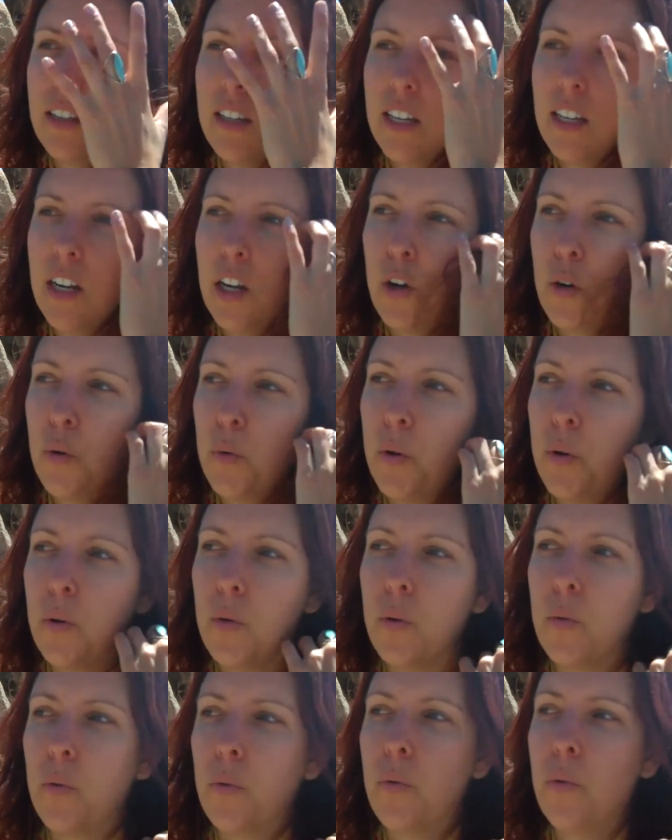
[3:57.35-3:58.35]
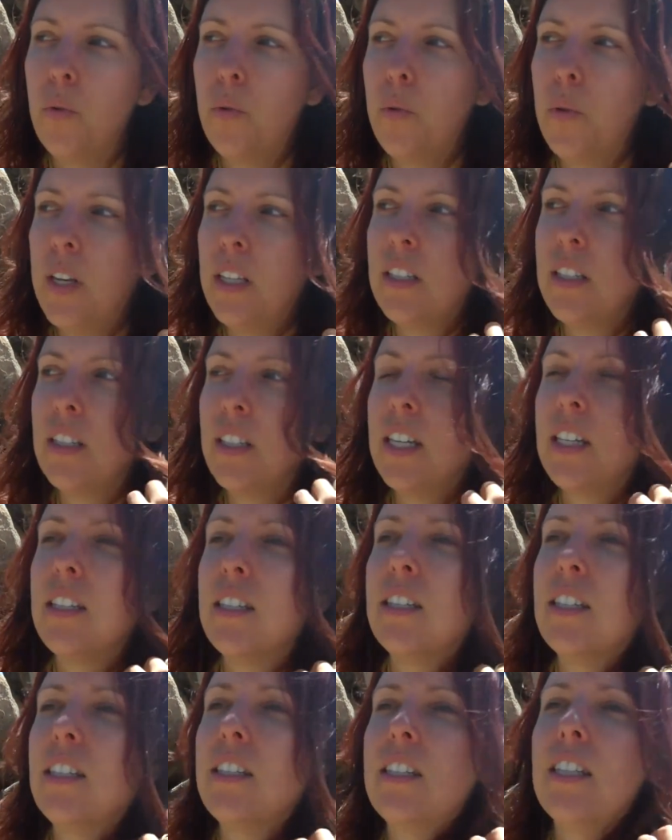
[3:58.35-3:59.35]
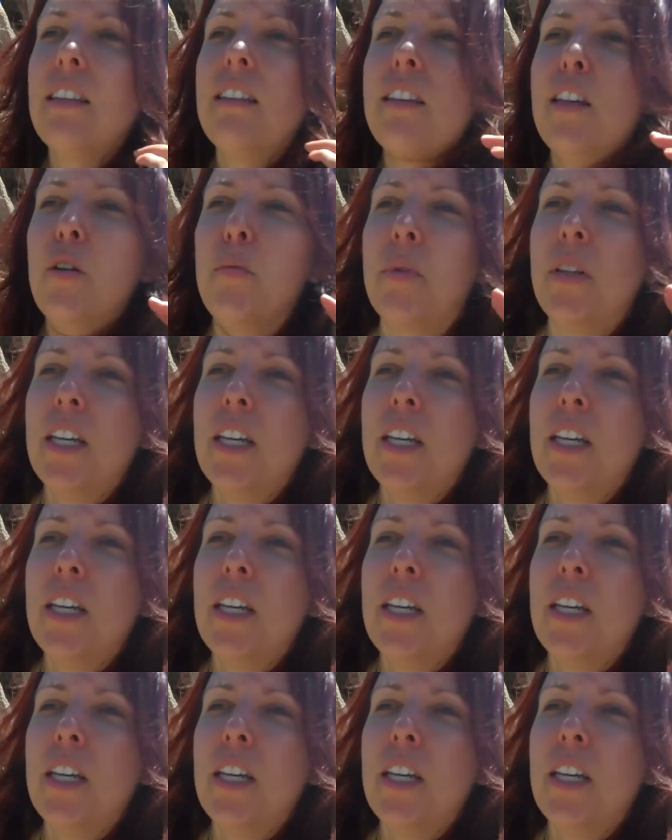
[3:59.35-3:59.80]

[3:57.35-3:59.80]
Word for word: you know, it's consistently a